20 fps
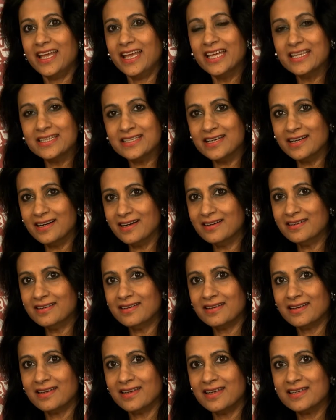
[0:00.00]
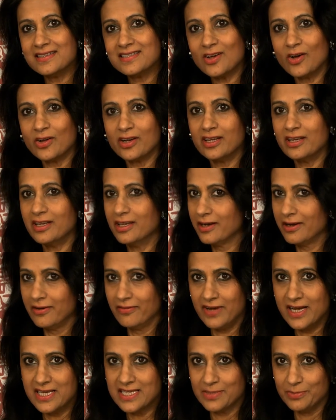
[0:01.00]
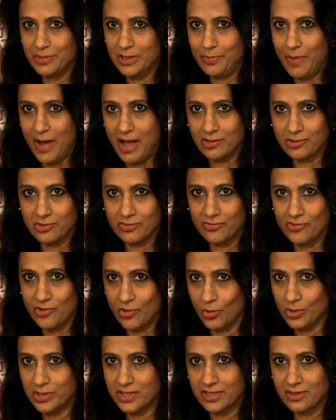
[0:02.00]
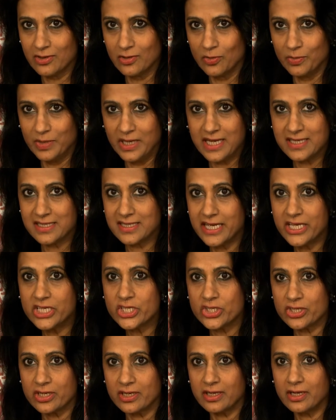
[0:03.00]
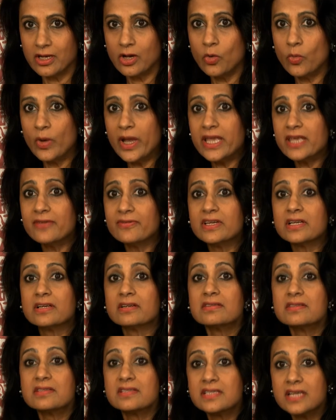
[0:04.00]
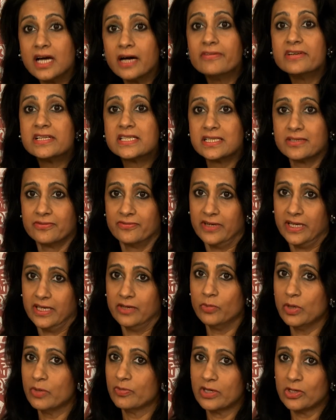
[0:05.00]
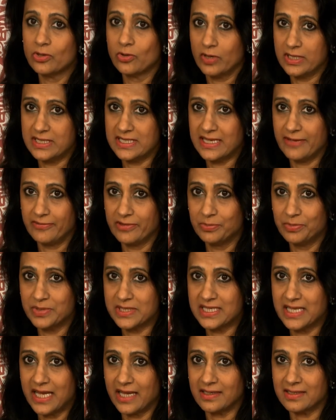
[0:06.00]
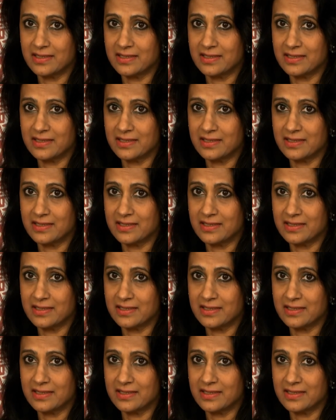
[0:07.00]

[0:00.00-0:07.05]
India is on an irreversible path of growth and globalization, where even conservatively, we will grow at 7%.